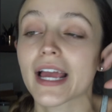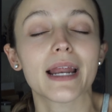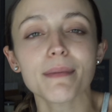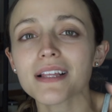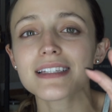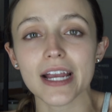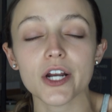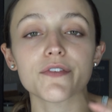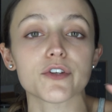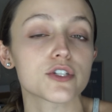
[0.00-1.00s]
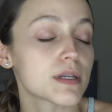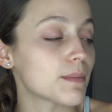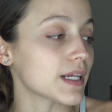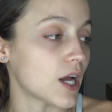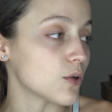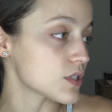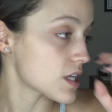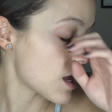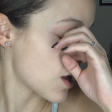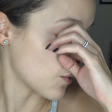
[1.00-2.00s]
And I'm not scared if there's somebody
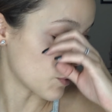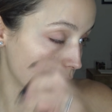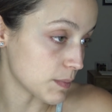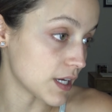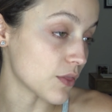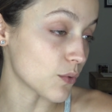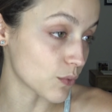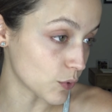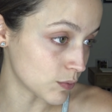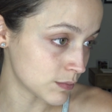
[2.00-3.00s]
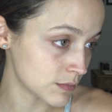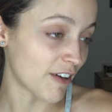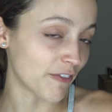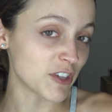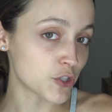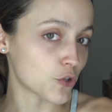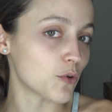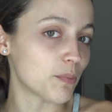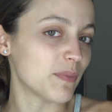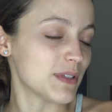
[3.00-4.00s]
else with me in the room, a
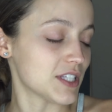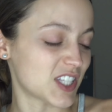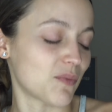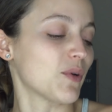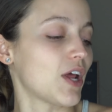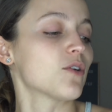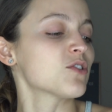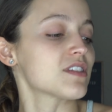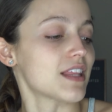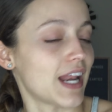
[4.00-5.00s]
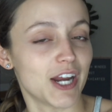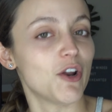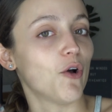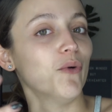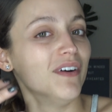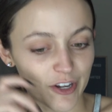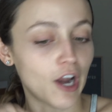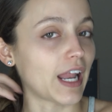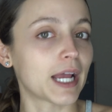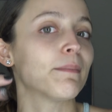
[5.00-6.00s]
physical someone else that I know,
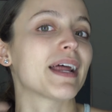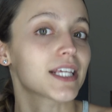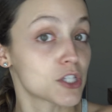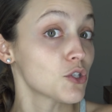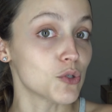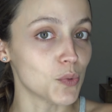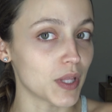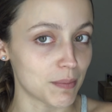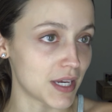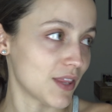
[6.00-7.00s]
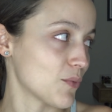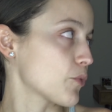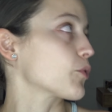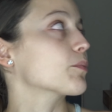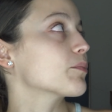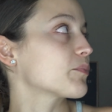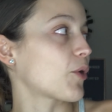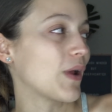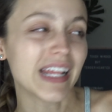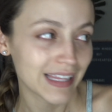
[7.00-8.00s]
not like a Marisu with me in the room
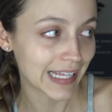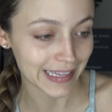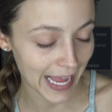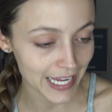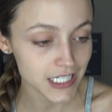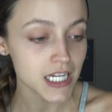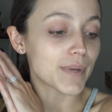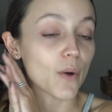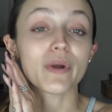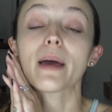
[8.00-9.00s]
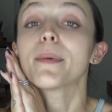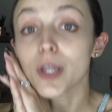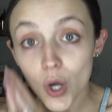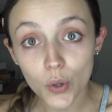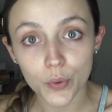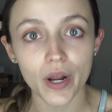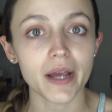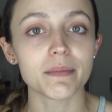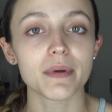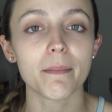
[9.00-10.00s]
or anything like that. But when I'm alone,
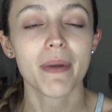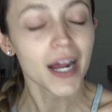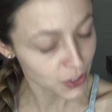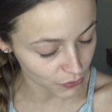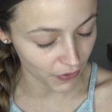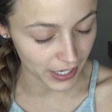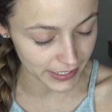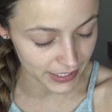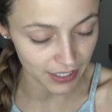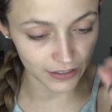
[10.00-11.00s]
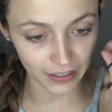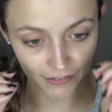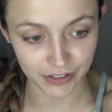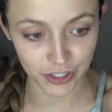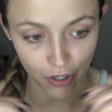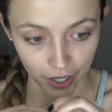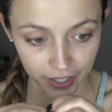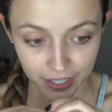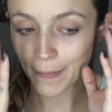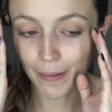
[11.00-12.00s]
I'm petrified of the dark.
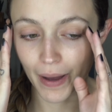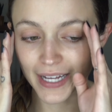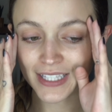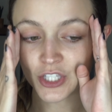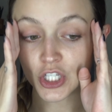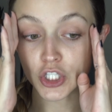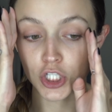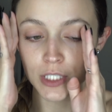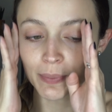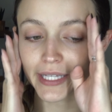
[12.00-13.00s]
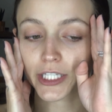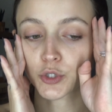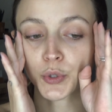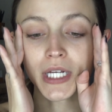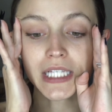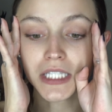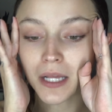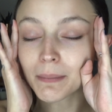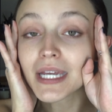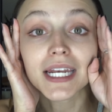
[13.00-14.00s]
My mind just starts playing tricks
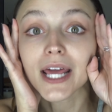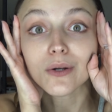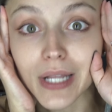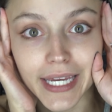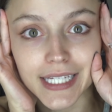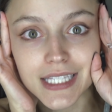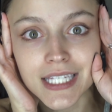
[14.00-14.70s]
on me and I don't like it.